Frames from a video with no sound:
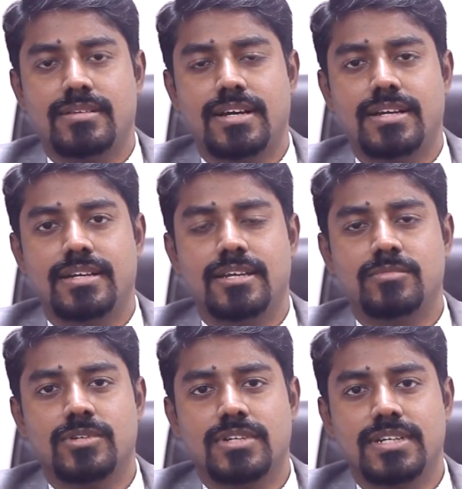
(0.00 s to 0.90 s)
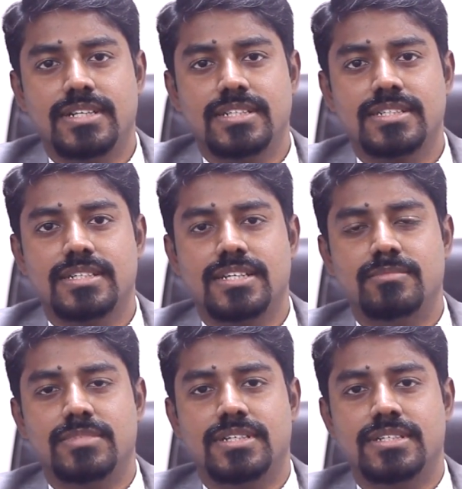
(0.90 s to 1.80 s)
Hi, I'm Dr. Harish.
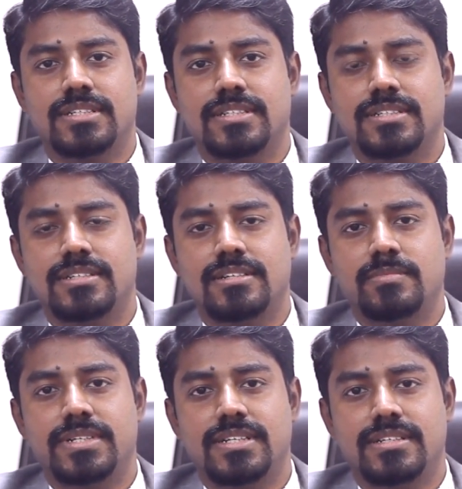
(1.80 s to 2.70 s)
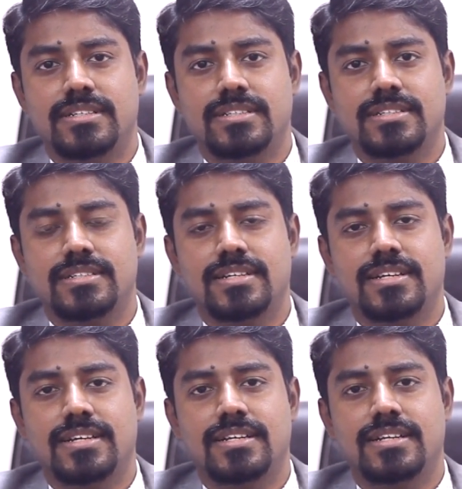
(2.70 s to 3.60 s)
I'm a general pediatrician
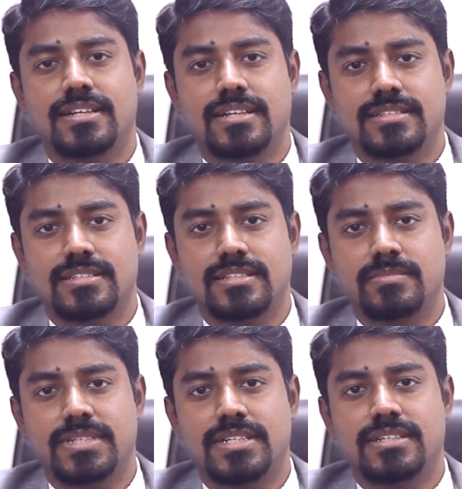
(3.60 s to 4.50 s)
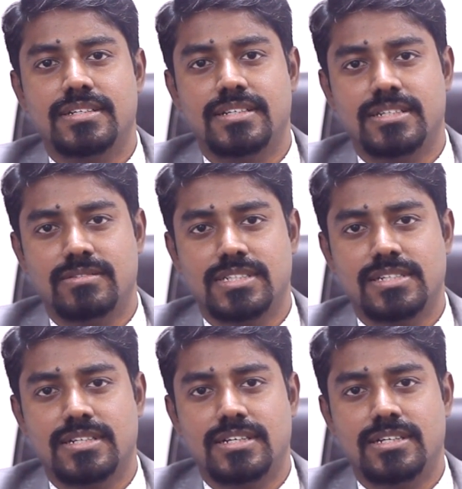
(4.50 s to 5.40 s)
and consultant pediatric
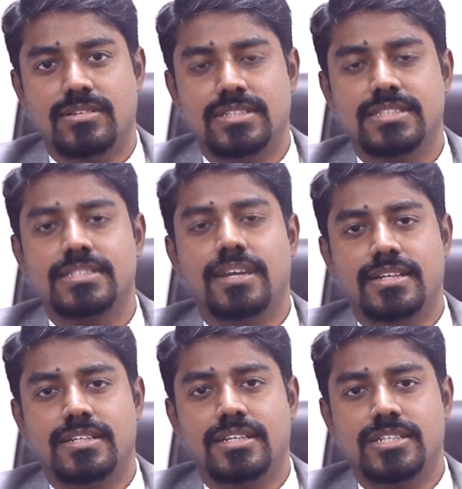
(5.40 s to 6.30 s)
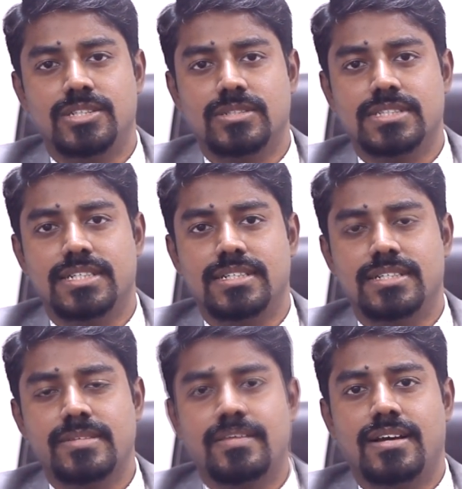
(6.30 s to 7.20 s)
interventional cardiologist at uh, Joss
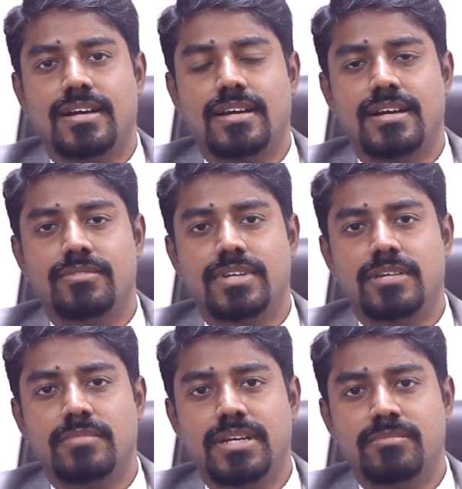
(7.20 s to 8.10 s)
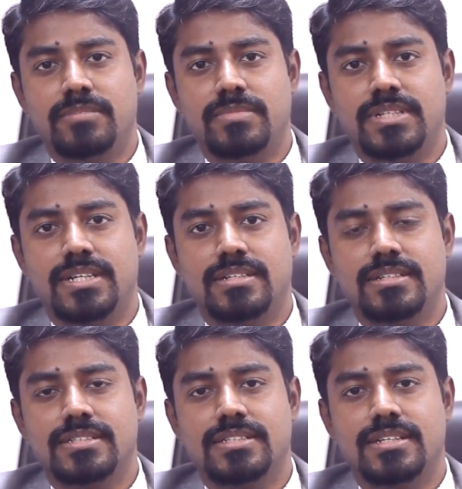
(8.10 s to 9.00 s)
Center. I have done my MD
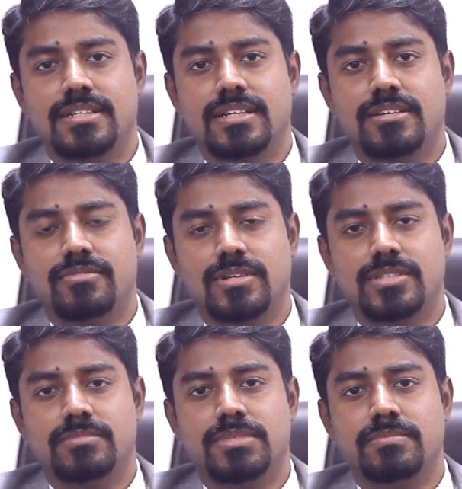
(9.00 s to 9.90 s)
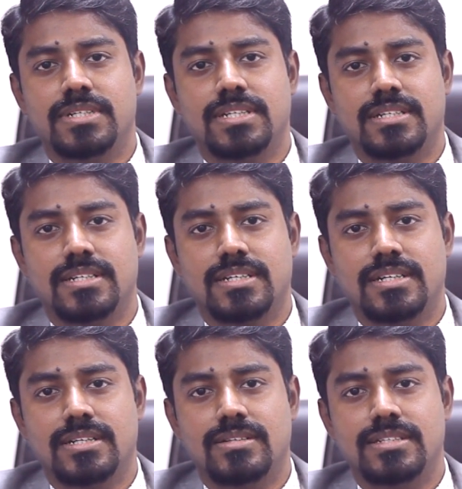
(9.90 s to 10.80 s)
pediatrics and uh, fellowship in pediatric
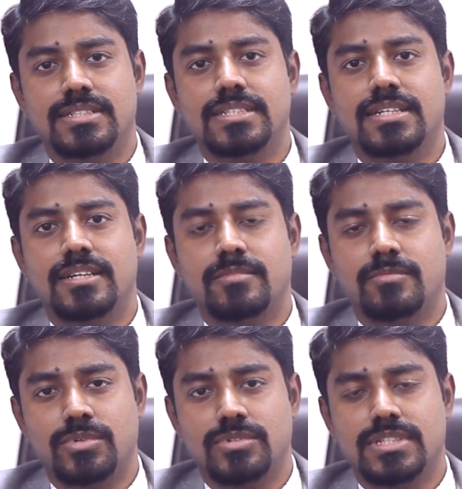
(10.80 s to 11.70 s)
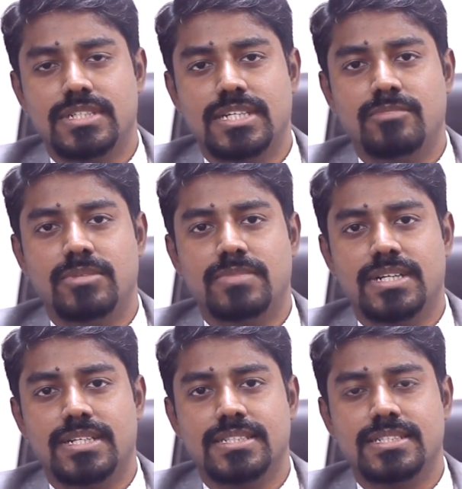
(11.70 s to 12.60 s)
cardiology, and post that I've been
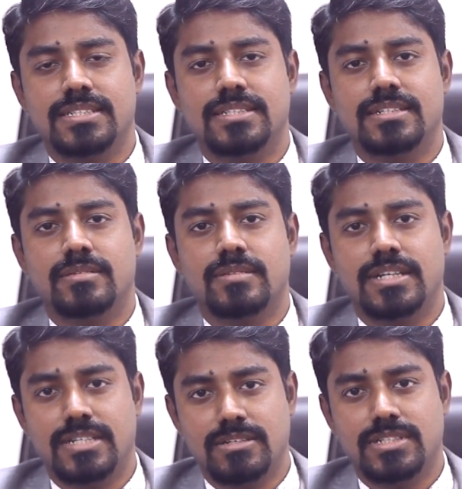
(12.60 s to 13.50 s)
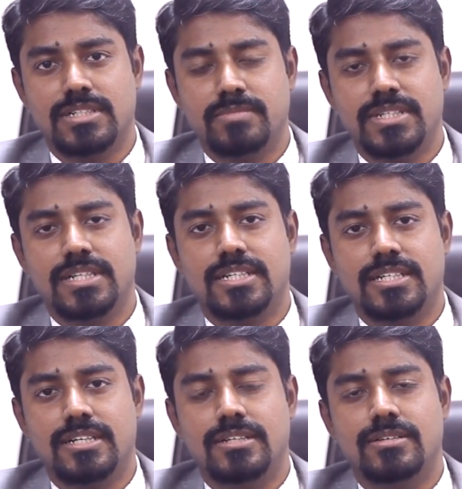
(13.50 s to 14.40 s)
practicing uh, interventional pediatric
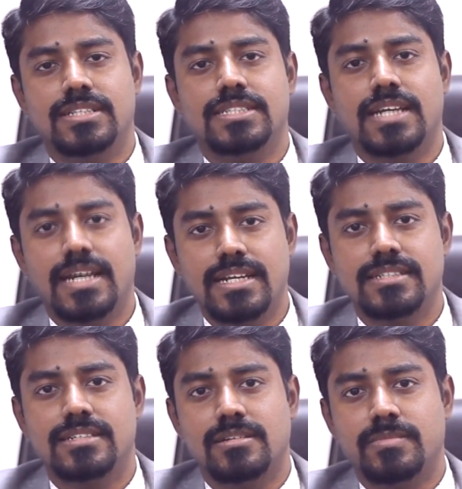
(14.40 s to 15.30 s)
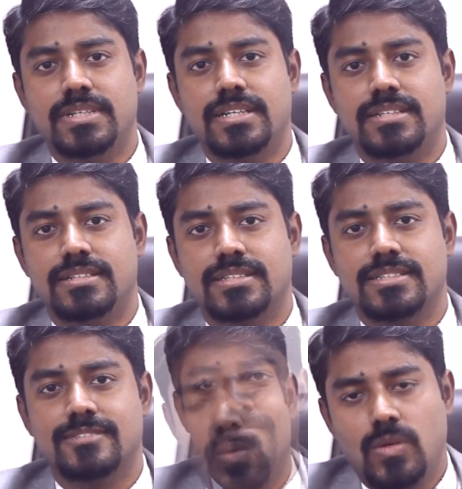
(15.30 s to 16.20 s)
cardiology and general
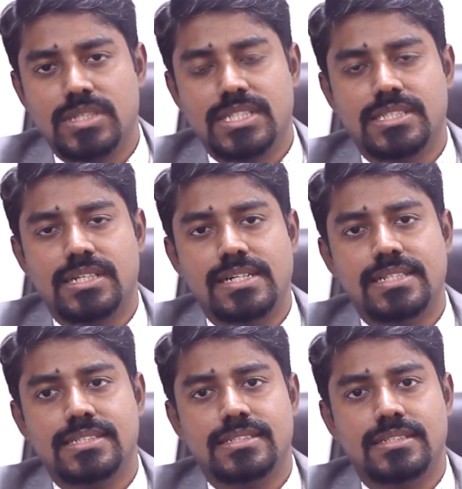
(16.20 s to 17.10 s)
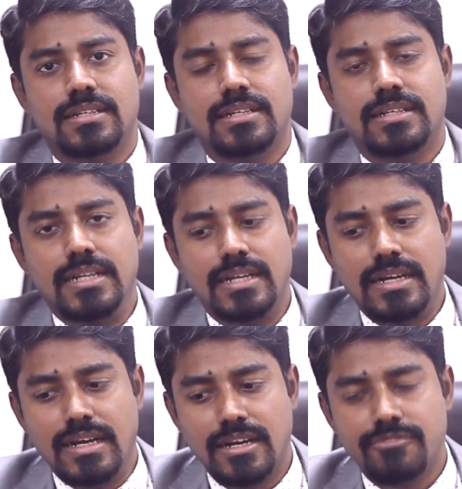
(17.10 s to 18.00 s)
pediatrics. Once the child is uh,
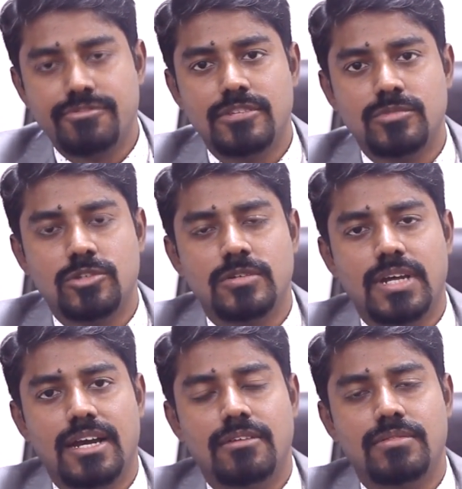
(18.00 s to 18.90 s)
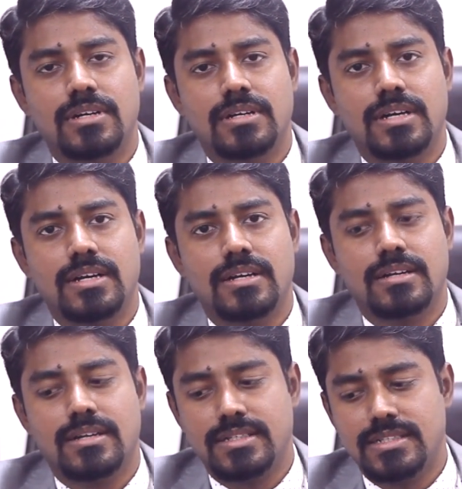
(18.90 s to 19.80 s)
confirmed to have a,
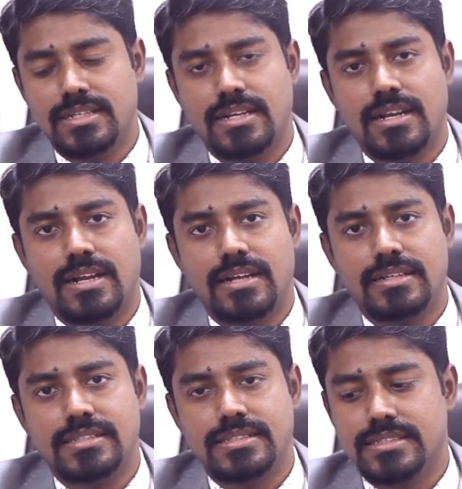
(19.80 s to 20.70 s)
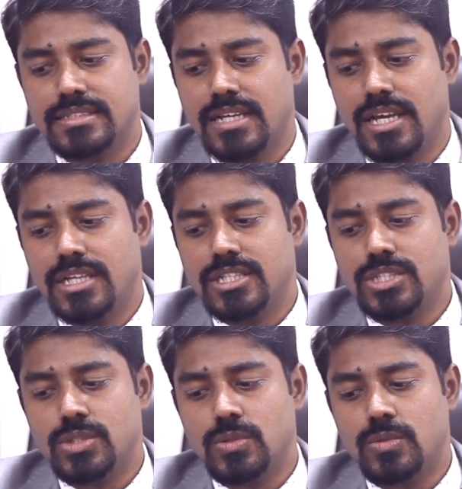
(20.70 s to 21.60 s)
a congenital heart disease,
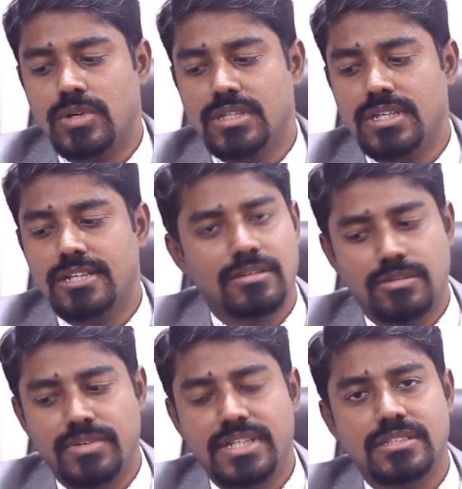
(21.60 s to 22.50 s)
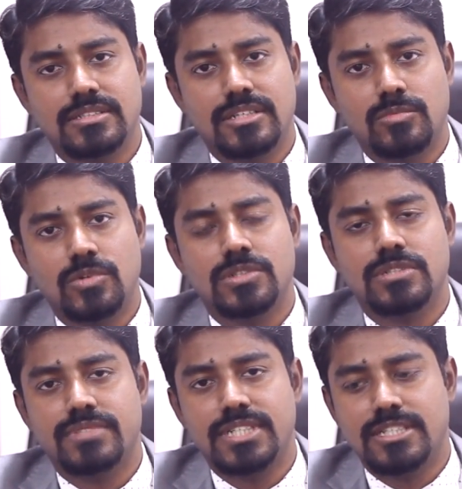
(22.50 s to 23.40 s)
so uh, there are uh, various uh, modes
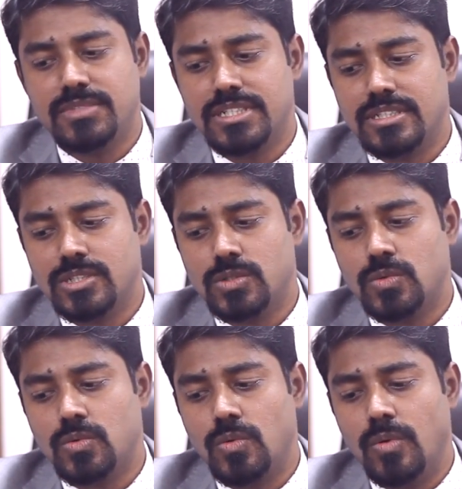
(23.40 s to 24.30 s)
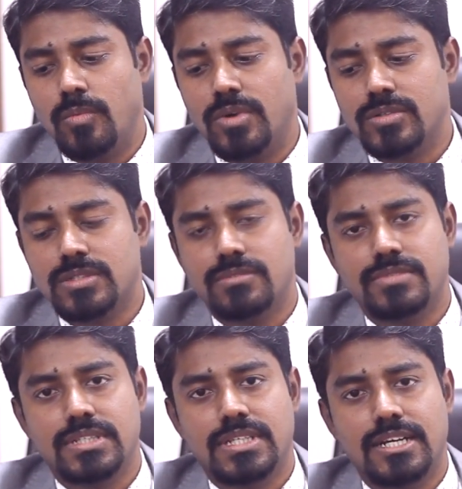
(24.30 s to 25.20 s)
of treatment. So most of
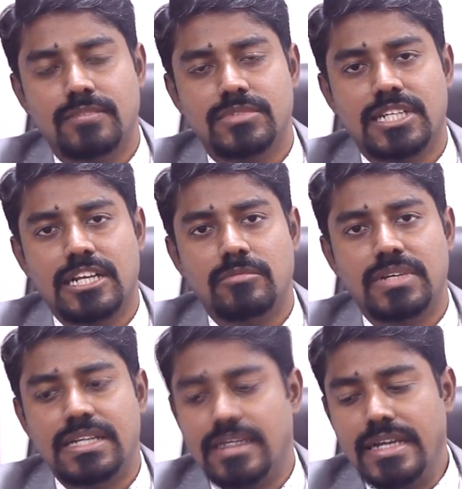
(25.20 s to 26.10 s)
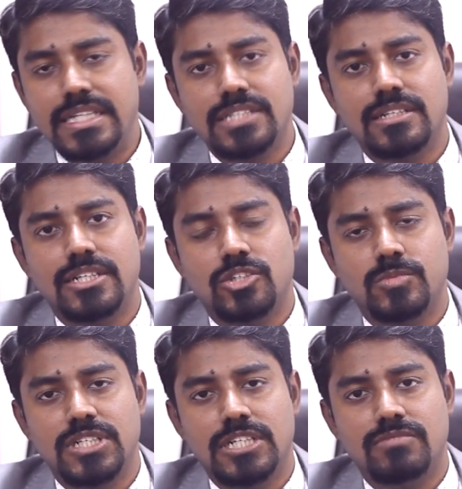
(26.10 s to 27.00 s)
the times it will be initially to
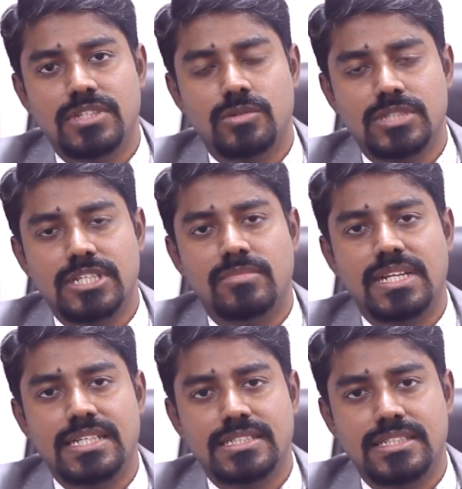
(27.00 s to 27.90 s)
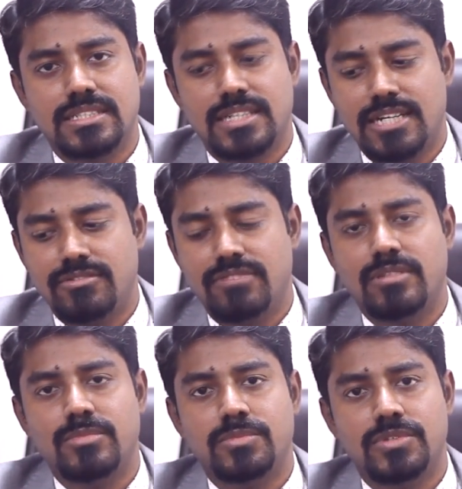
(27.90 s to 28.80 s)
begin with to stabilize the child. We will
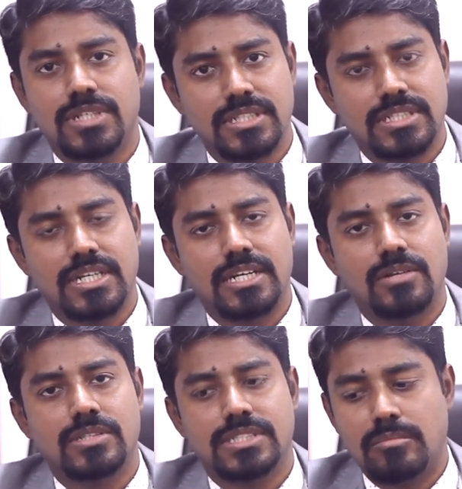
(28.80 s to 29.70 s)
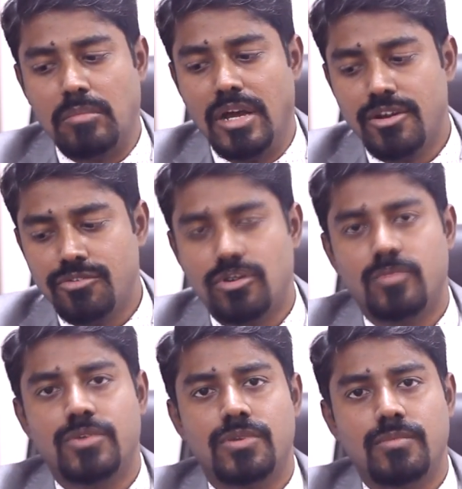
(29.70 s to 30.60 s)
be putting the child on some form
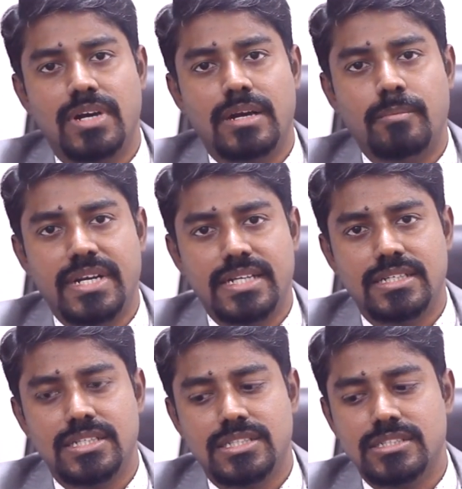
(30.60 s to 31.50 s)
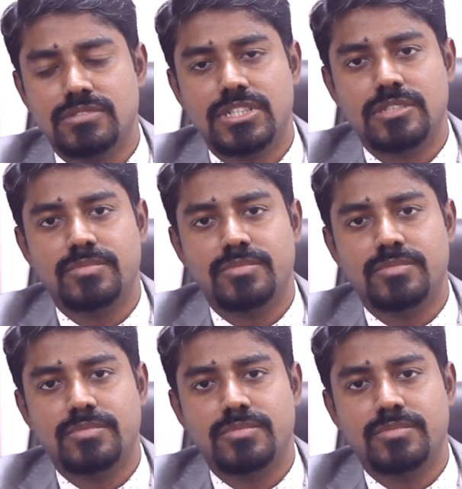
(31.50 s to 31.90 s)
of uh, medications, which